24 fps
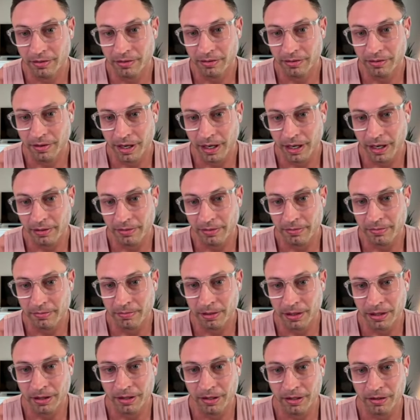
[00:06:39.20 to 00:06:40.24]
right?
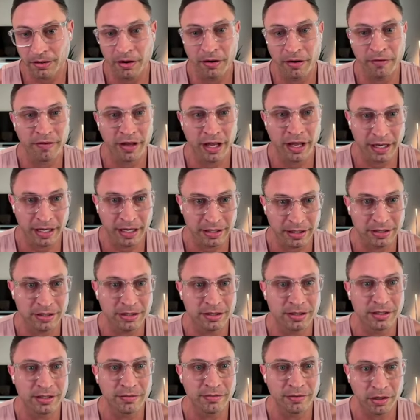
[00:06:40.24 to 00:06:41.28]
But there are
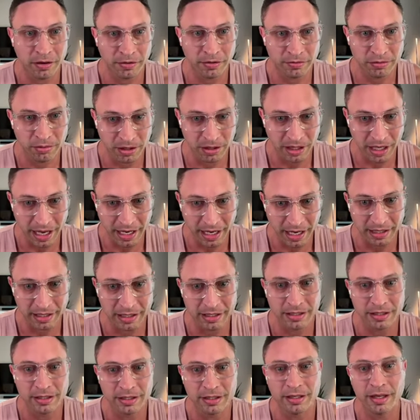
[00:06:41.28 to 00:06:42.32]
finances involved with that.
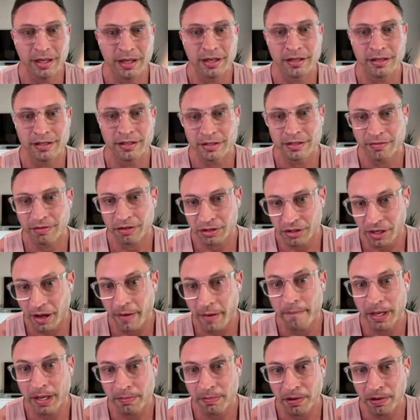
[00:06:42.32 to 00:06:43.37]
And for some
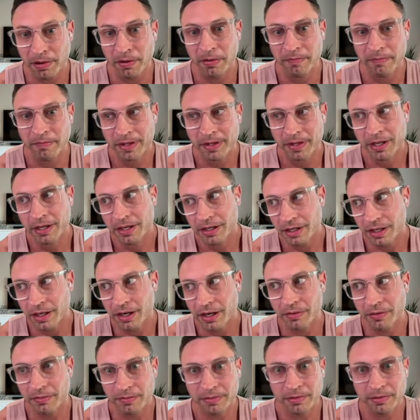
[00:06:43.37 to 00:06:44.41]
people,
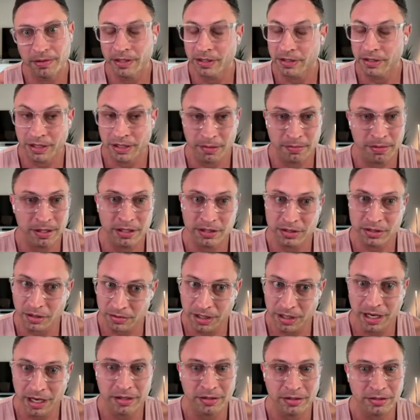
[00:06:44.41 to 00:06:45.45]
in some of these
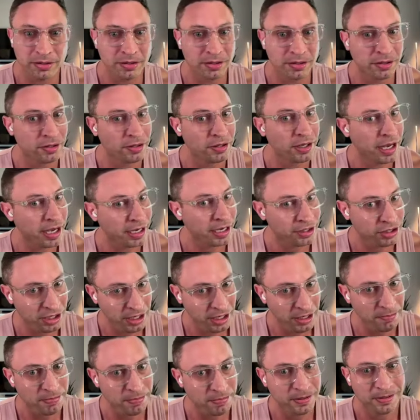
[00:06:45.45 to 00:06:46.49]
hotels are not
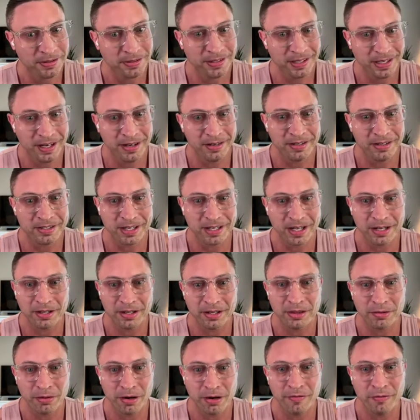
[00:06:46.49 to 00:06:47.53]
cheap. You're talking
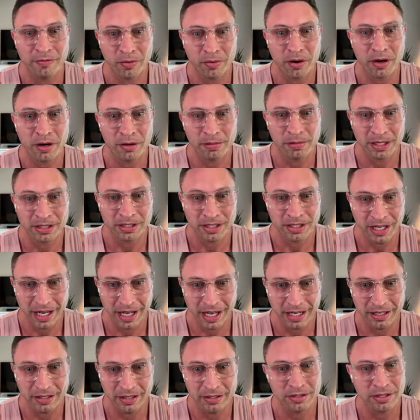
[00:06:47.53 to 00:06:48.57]
$300-400 a
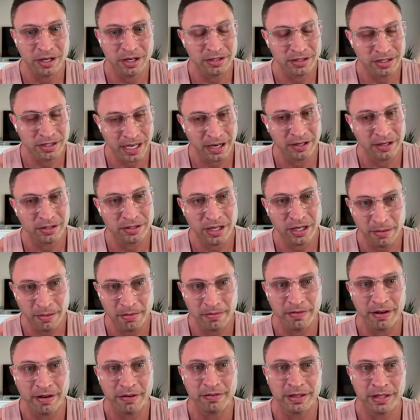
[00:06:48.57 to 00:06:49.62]
night, and you toss that on top
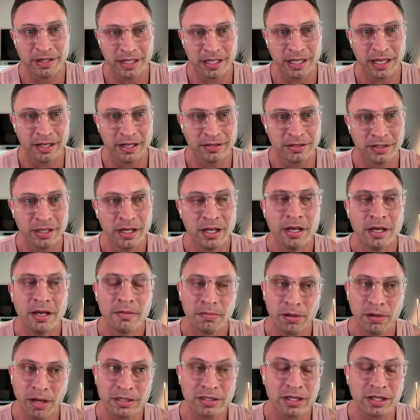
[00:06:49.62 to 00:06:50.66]
of everything else.
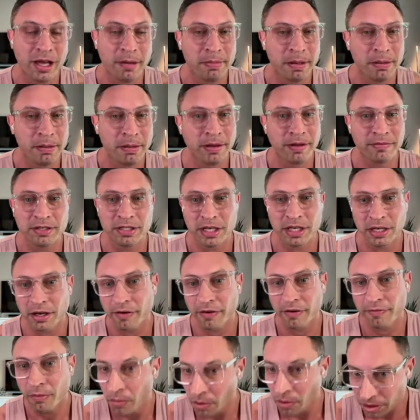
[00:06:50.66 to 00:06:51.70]
Plus, a lot of people have to take
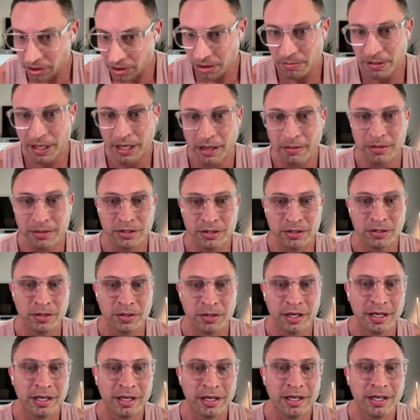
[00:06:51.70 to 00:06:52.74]
off from work to be able to do
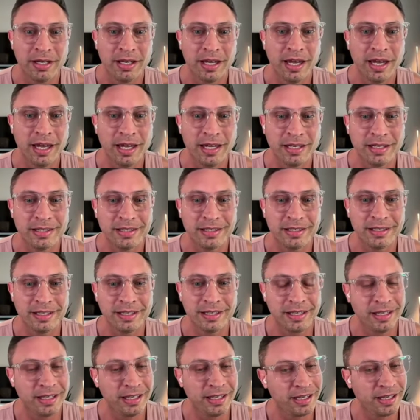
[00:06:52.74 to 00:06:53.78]
it. And
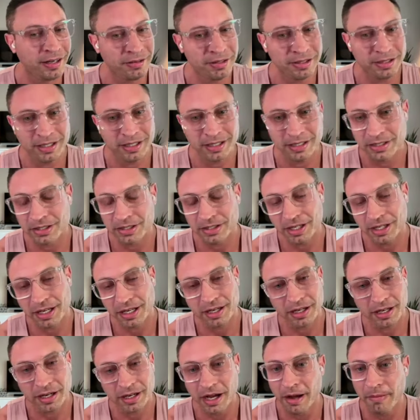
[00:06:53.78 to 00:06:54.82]
it's just like
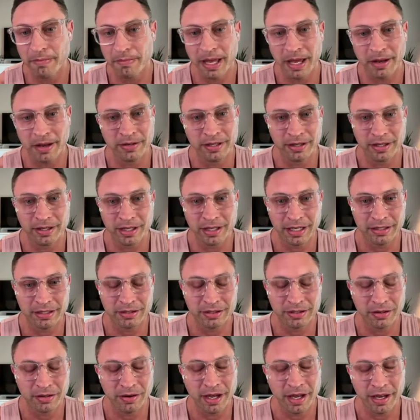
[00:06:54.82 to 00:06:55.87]
a compounding thing.
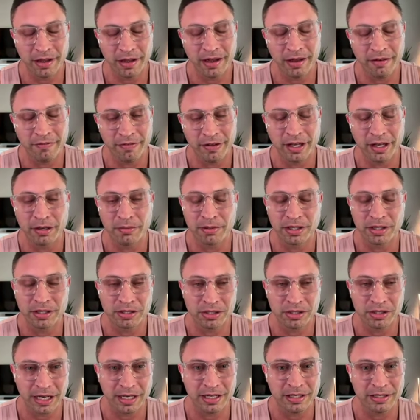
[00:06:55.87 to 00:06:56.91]
So I feel like with the
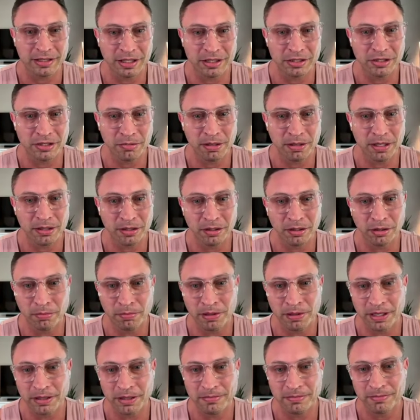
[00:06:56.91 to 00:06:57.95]
check-ins, they should be a little
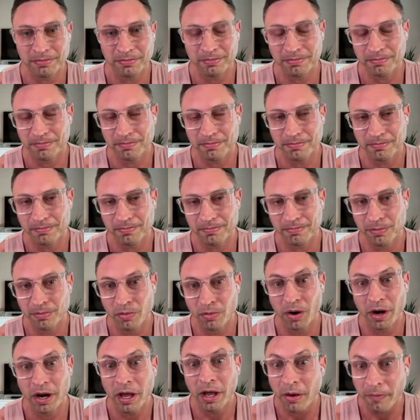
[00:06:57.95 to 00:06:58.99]
bit
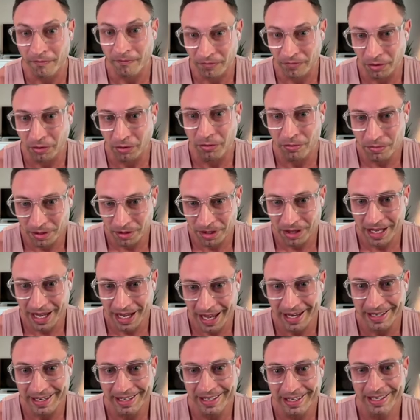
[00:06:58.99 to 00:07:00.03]
more helpful with
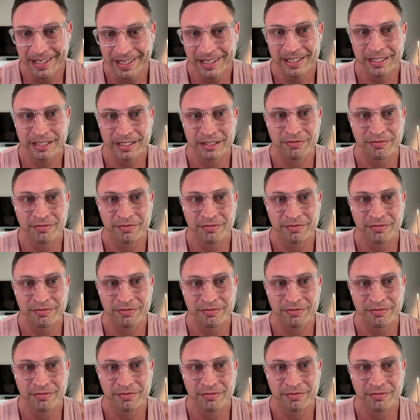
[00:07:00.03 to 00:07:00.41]
that as